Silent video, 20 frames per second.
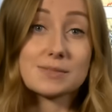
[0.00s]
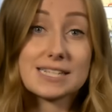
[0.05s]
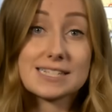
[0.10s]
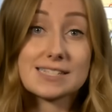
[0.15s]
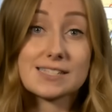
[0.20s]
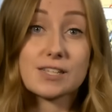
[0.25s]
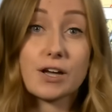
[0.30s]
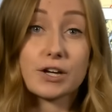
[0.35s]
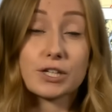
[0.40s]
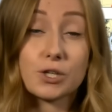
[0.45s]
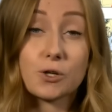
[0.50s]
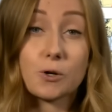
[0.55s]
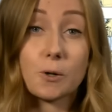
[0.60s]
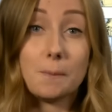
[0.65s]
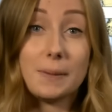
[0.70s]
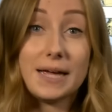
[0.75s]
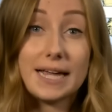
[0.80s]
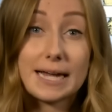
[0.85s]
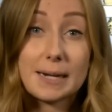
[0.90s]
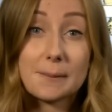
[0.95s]
This is our
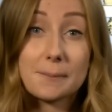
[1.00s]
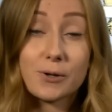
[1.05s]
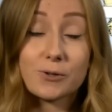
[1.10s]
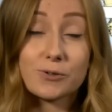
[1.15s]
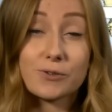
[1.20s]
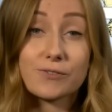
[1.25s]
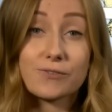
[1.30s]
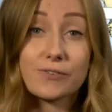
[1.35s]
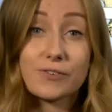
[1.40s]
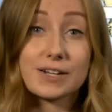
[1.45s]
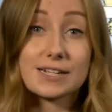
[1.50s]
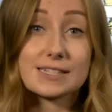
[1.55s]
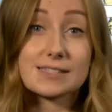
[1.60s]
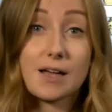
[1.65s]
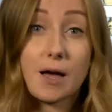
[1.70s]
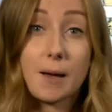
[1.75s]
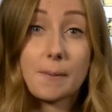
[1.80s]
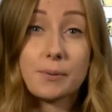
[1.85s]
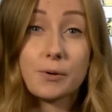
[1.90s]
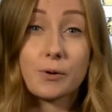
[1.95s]
European model, for
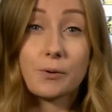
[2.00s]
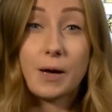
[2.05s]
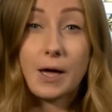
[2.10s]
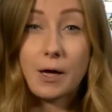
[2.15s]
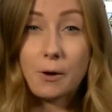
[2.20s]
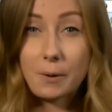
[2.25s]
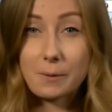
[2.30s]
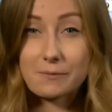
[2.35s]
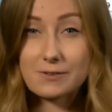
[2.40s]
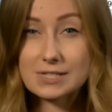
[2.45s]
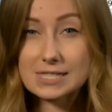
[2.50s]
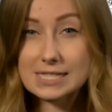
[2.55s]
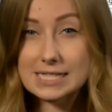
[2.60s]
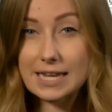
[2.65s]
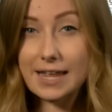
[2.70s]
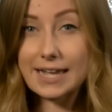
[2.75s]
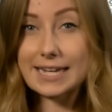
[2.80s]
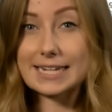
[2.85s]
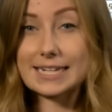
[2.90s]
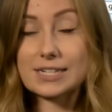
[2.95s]
example, where we
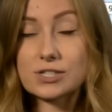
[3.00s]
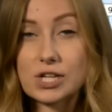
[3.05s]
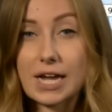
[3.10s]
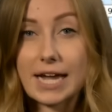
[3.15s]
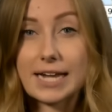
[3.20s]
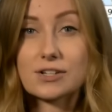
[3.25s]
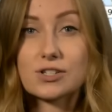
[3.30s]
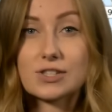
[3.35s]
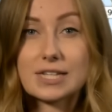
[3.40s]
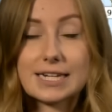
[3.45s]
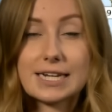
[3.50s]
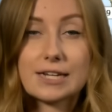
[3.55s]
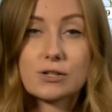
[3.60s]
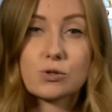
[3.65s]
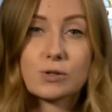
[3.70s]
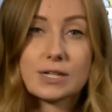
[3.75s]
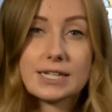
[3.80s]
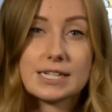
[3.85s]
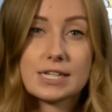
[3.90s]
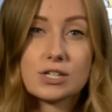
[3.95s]
slightly change the
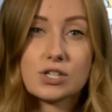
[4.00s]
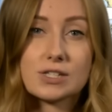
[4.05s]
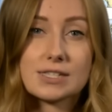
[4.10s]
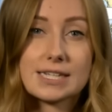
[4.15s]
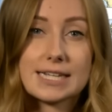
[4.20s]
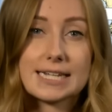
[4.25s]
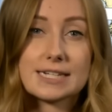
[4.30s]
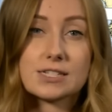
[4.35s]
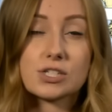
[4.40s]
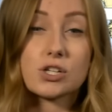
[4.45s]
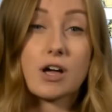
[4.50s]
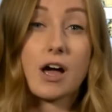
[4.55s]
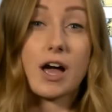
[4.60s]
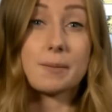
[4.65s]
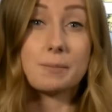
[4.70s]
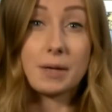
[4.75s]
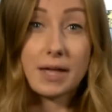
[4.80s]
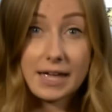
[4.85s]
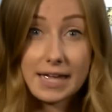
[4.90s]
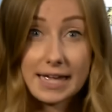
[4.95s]
initial conditions each
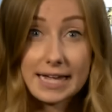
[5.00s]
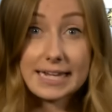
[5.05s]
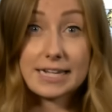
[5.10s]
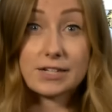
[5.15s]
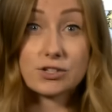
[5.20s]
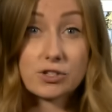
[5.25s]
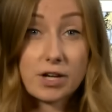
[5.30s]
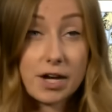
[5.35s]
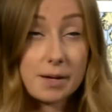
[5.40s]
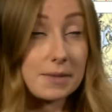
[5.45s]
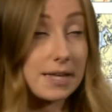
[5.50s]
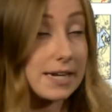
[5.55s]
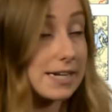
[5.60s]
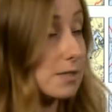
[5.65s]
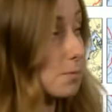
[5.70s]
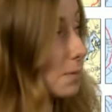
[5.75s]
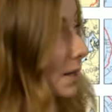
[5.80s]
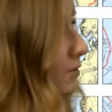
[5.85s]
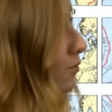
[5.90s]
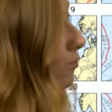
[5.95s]
time that
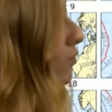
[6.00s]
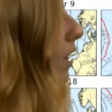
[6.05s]
it's been